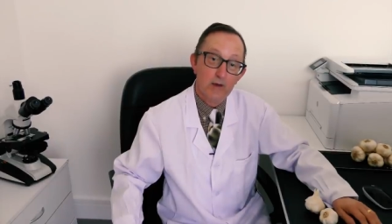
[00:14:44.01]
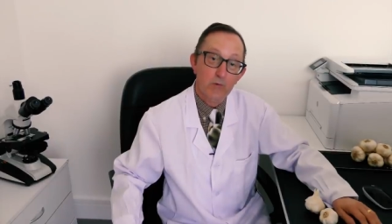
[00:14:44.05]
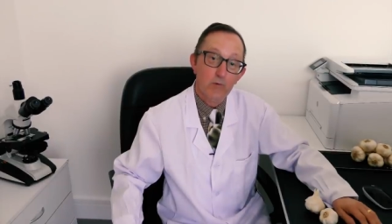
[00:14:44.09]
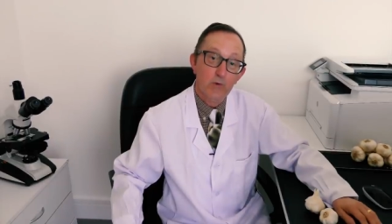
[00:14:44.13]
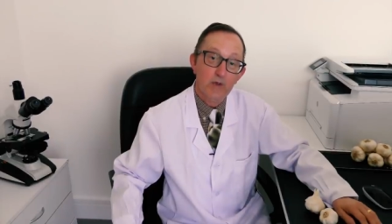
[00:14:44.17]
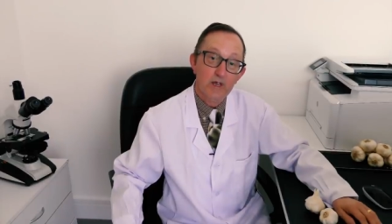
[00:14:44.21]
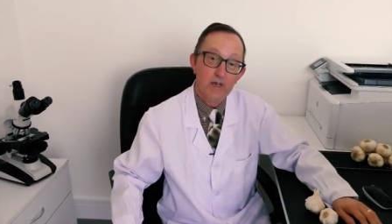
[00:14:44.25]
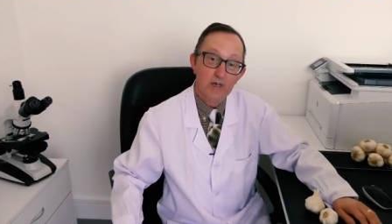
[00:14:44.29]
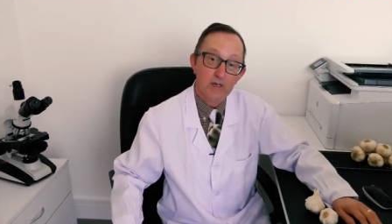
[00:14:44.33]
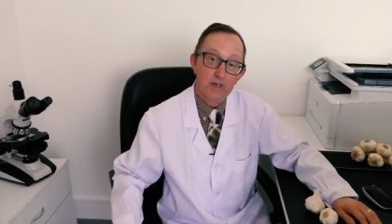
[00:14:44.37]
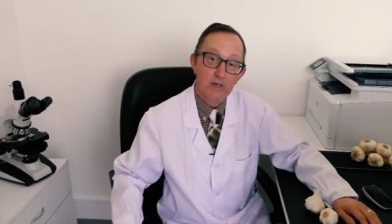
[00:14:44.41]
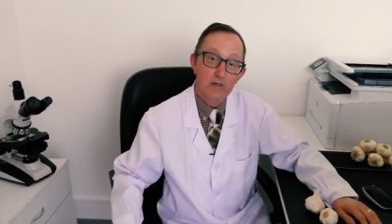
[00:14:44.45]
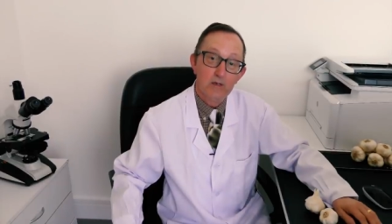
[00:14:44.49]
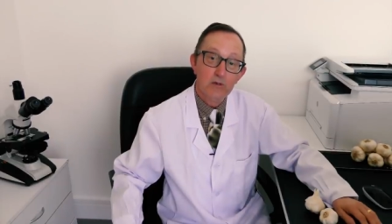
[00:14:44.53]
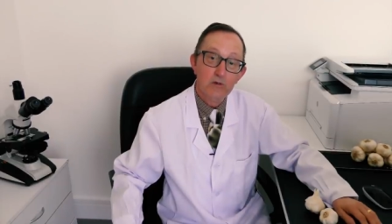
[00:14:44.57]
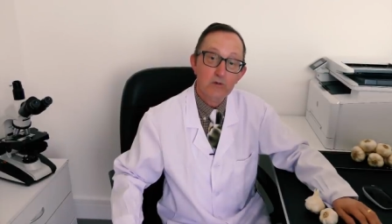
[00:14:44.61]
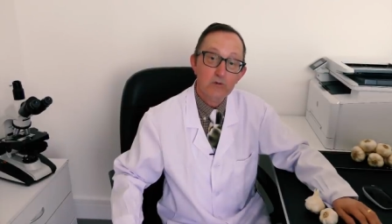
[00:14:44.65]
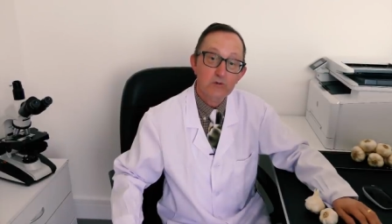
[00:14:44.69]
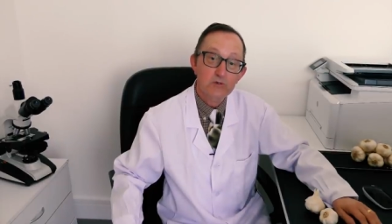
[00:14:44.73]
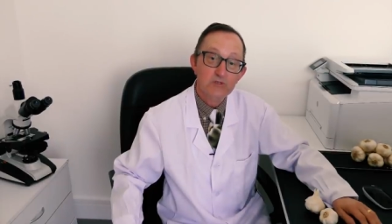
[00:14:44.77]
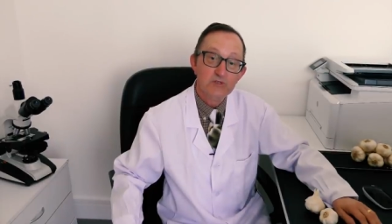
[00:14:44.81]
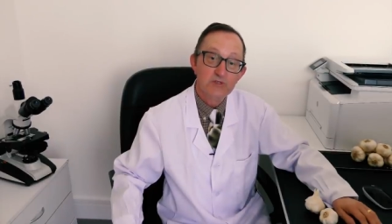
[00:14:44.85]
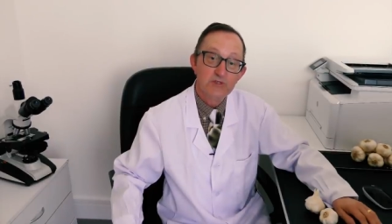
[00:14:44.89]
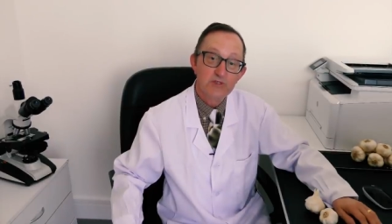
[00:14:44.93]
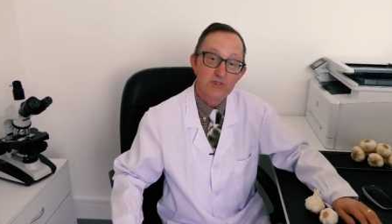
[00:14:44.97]
we can
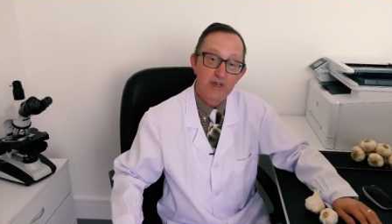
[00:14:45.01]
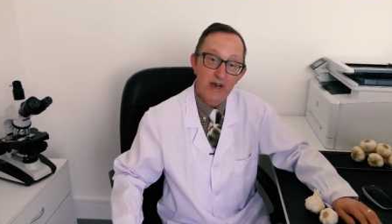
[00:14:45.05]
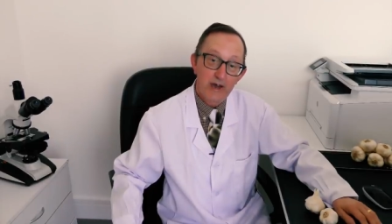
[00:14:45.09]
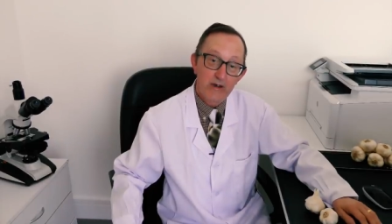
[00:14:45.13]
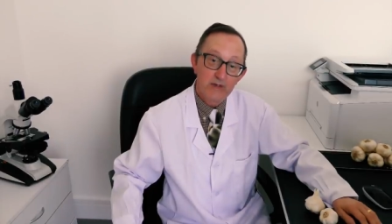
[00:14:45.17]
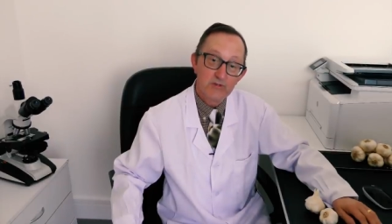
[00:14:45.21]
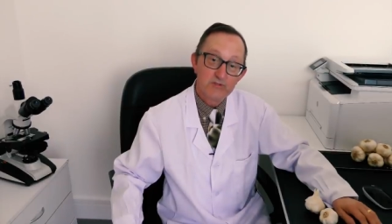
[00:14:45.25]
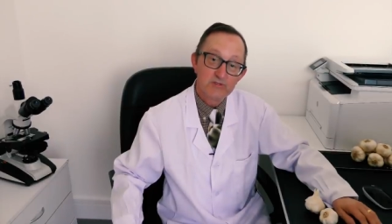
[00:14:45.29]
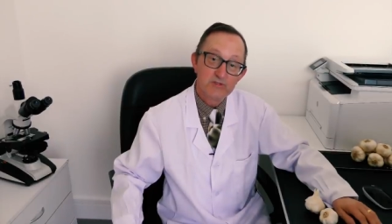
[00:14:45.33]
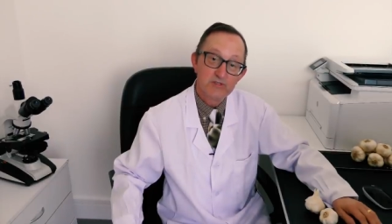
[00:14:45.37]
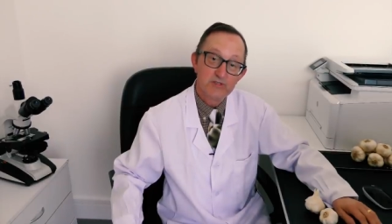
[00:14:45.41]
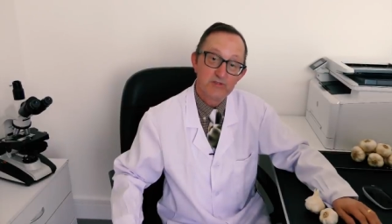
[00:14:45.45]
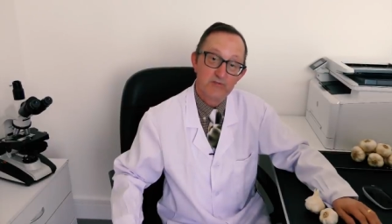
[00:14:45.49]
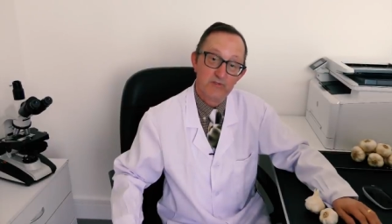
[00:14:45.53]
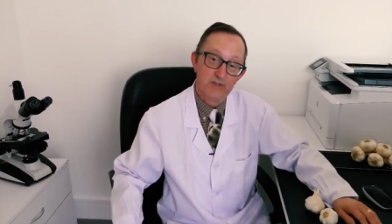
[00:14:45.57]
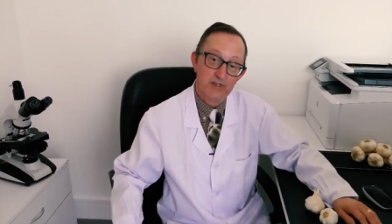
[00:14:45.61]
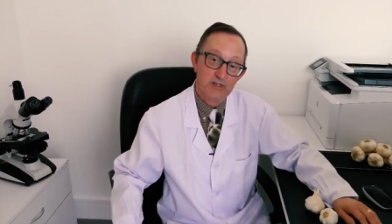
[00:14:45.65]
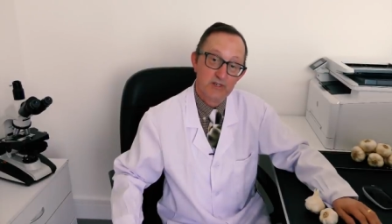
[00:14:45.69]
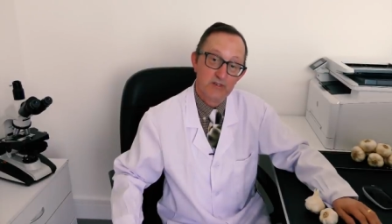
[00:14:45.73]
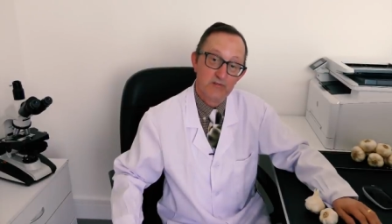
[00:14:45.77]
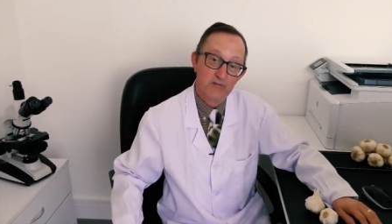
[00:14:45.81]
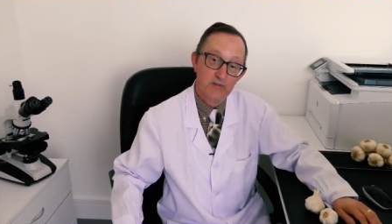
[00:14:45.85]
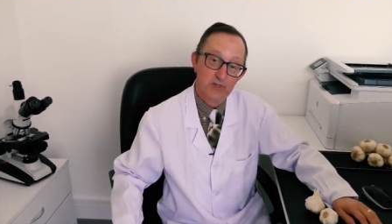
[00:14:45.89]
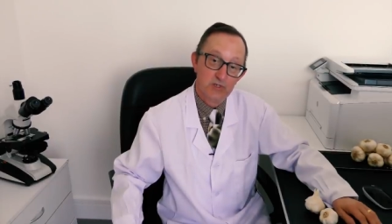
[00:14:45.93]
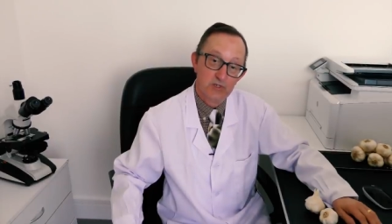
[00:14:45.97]
lose thousands of
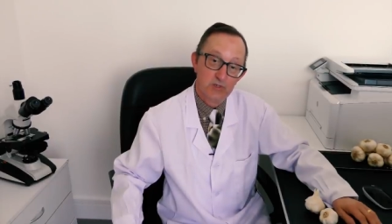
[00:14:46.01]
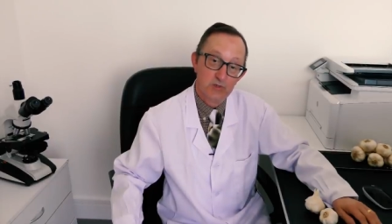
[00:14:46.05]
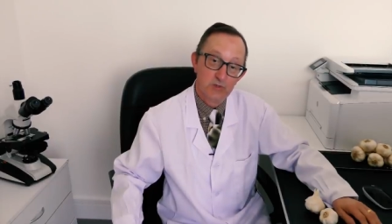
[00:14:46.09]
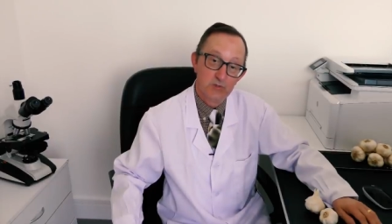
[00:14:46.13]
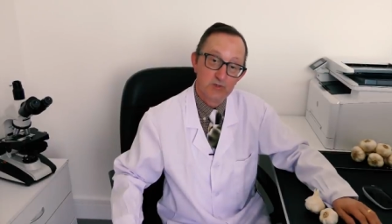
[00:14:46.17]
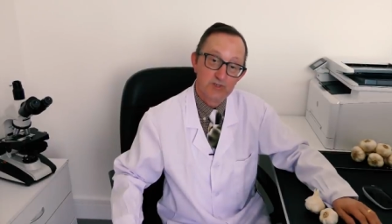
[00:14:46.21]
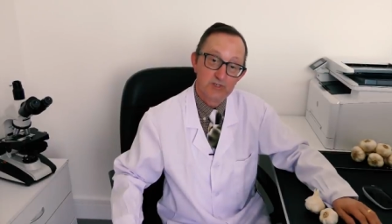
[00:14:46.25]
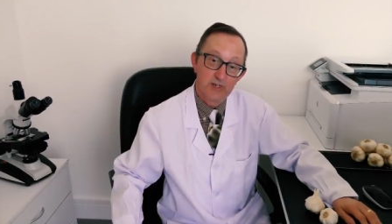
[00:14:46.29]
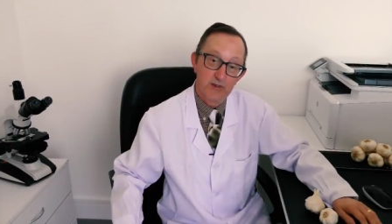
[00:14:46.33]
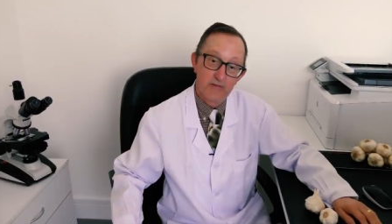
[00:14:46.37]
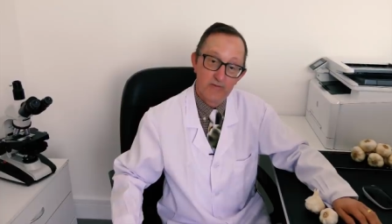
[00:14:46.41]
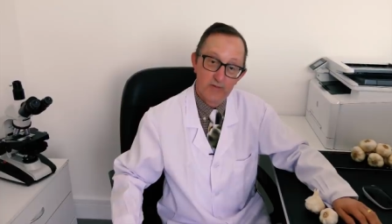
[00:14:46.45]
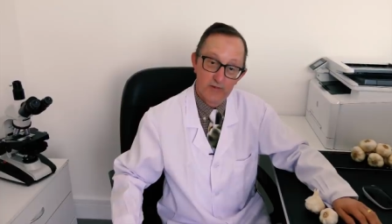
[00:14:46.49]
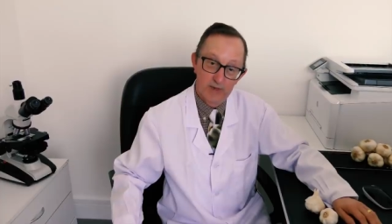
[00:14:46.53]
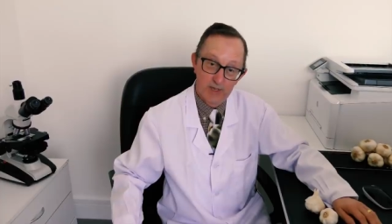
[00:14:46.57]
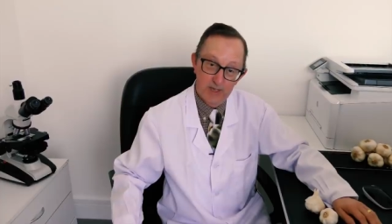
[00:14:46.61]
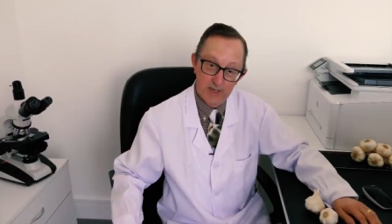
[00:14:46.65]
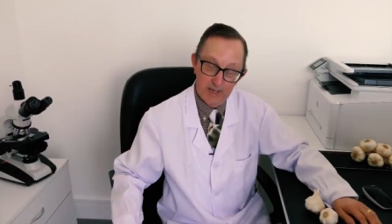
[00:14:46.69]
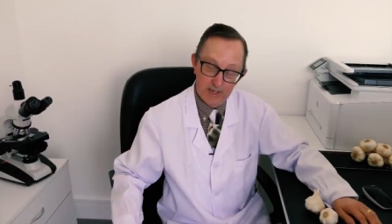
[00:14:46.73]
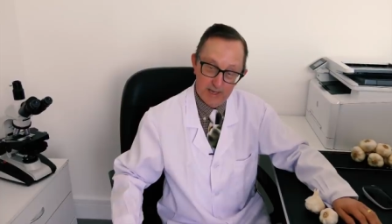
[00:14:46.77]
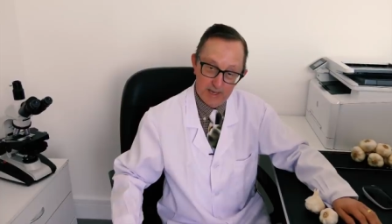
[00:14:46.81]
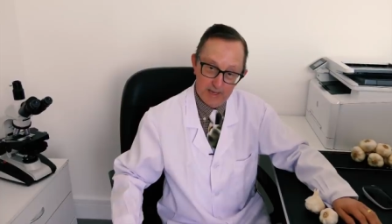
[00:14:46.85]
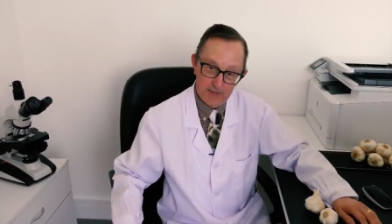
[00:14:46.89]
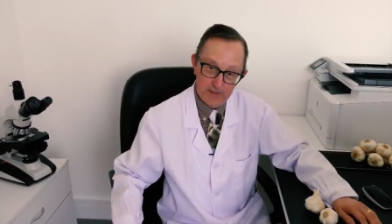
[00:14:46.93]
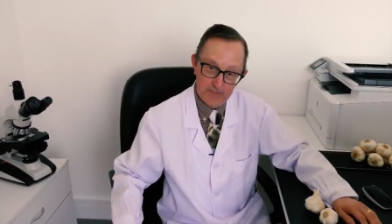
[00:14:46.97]
individuals every
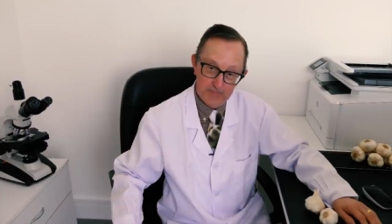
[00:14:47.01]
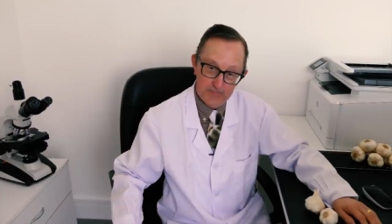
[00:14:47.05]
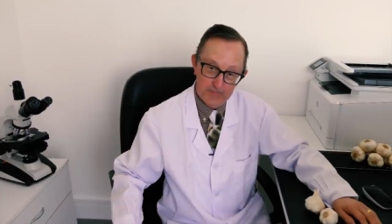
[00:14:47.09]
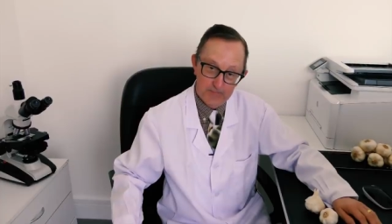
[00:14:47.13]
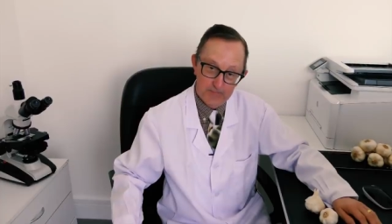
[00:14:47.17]
year.